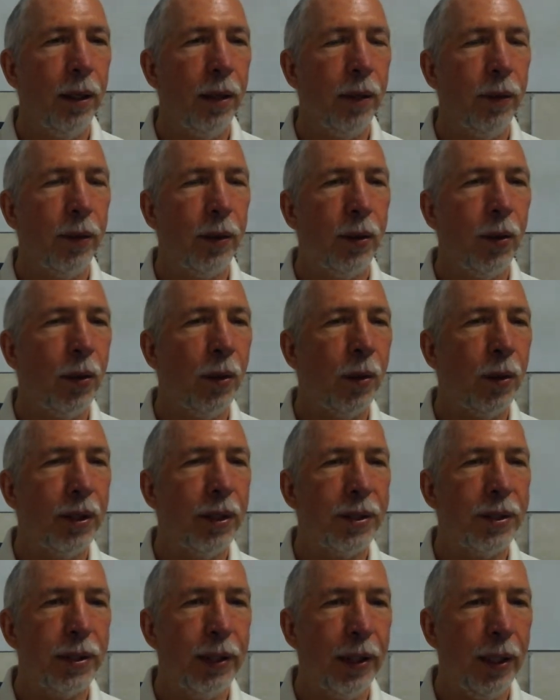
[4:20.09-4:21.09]
The goal
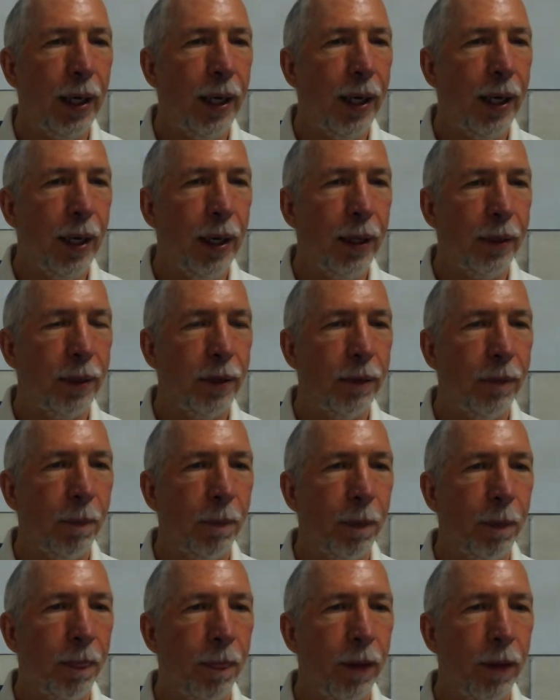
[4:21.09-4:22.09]
is not
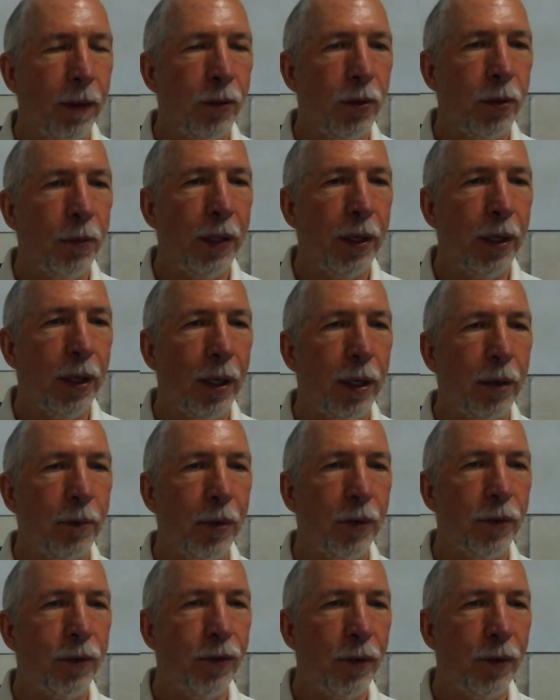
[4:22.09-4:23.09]
to become
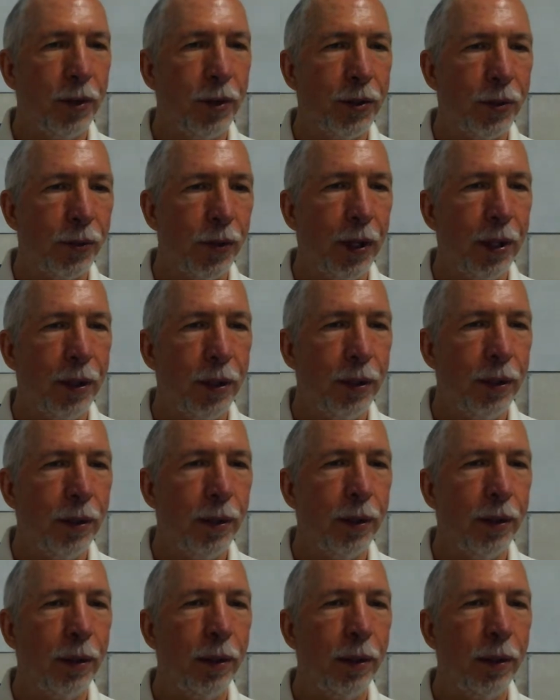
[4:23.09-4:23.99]
frustrated,